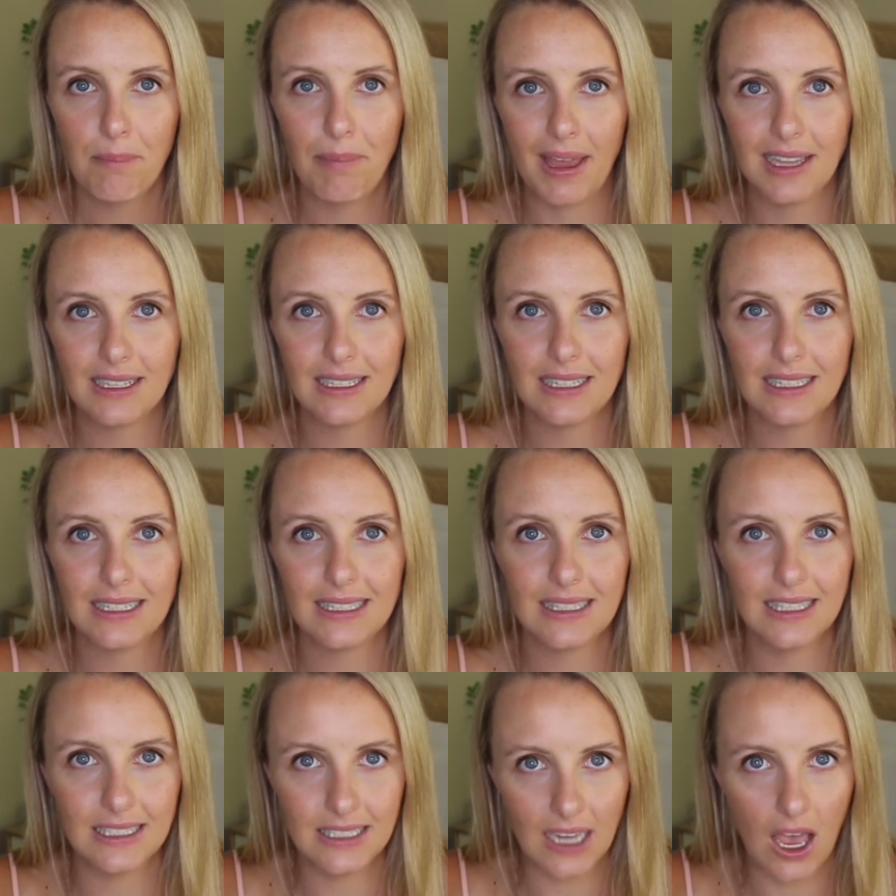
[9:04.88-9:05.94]
but
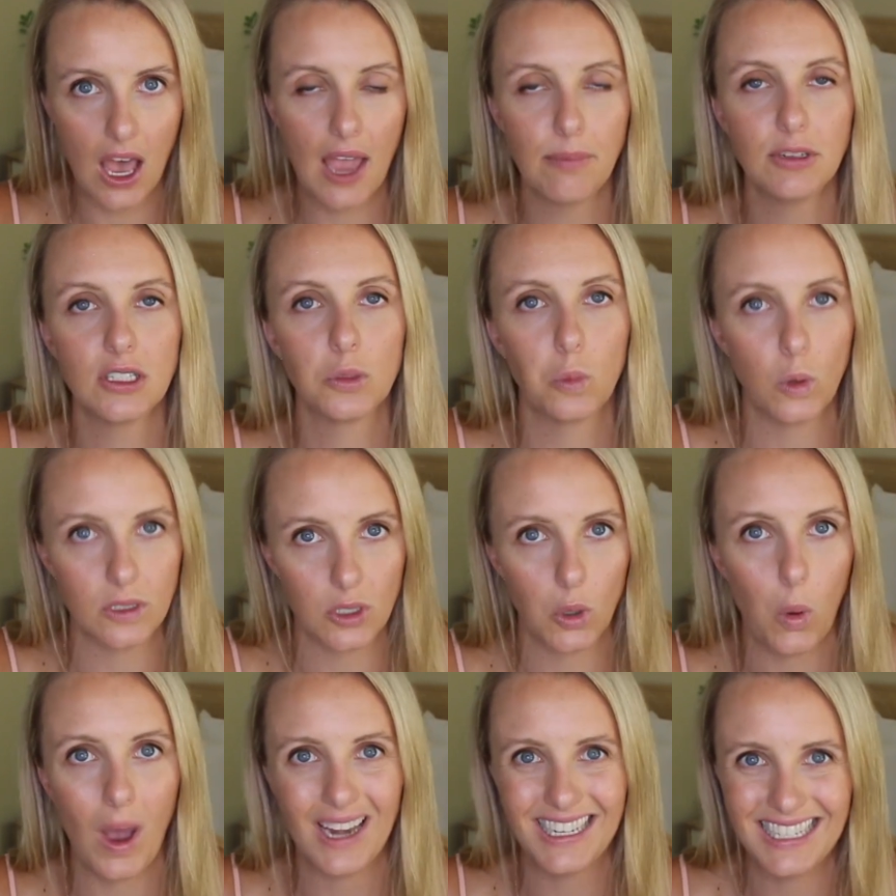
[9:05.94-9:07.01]
the time just wasn't
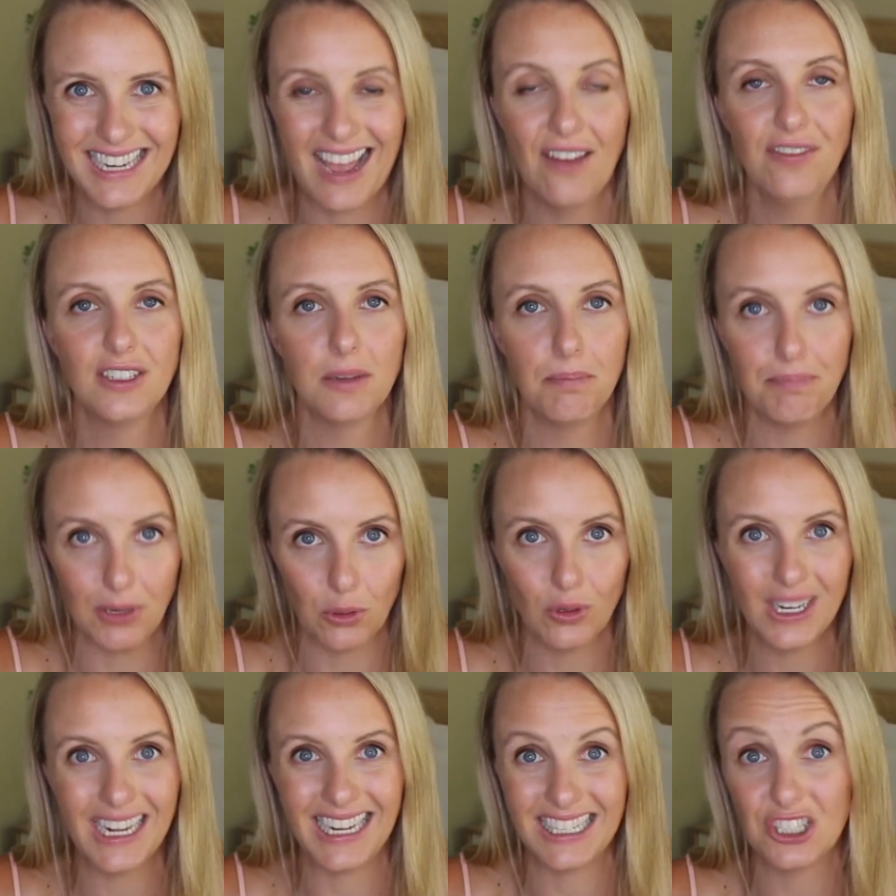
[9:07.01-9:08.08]
quite enough to
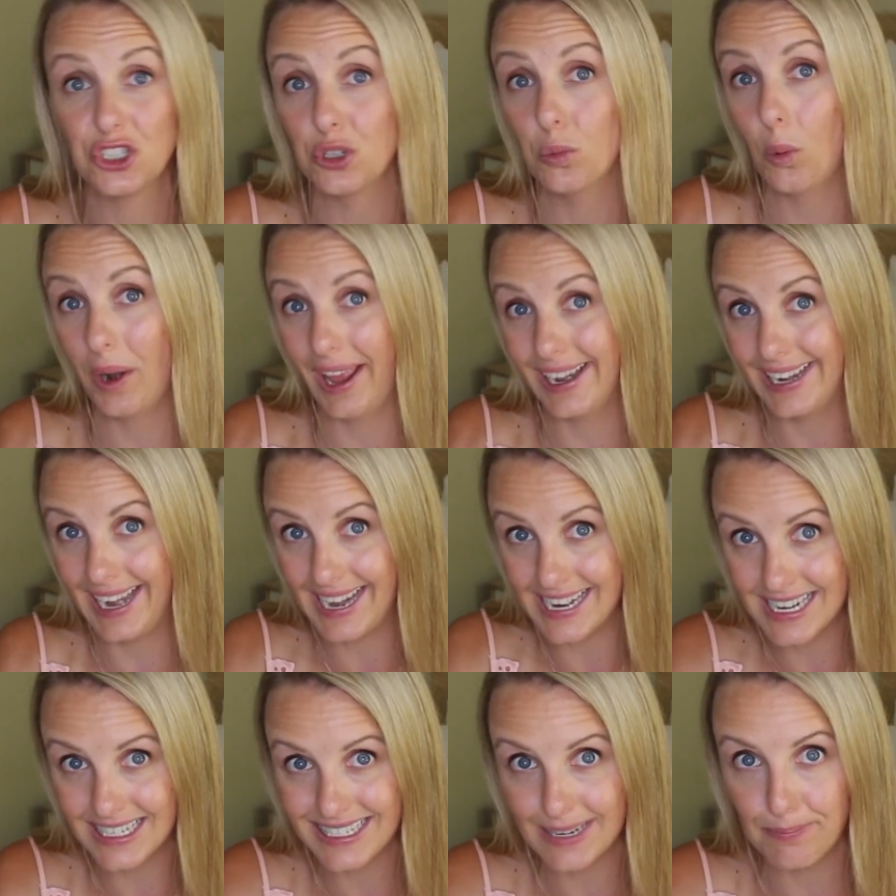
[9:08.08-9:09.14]
build it into what I
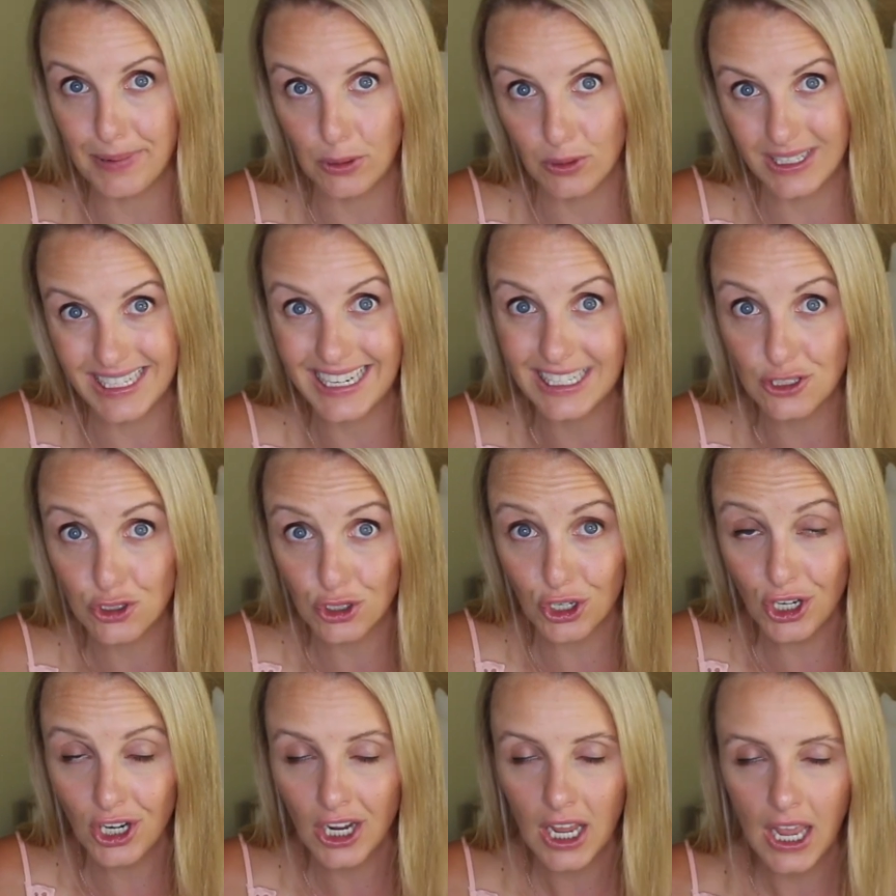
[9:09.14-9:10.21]
needed to build it
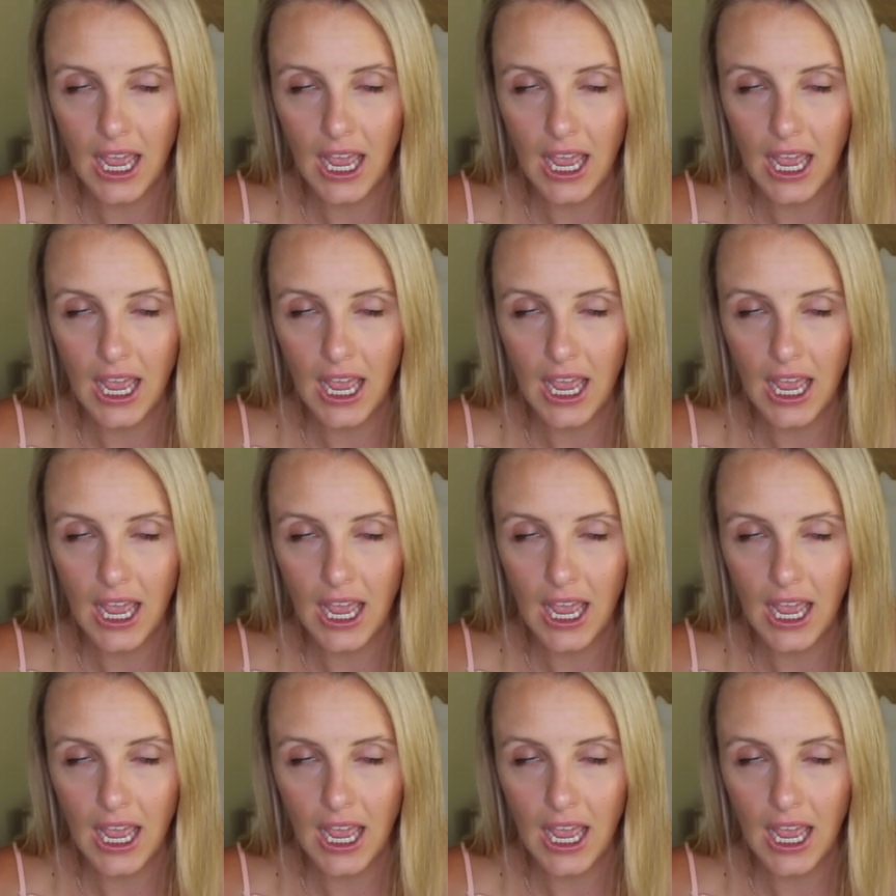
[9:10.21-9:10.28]
into.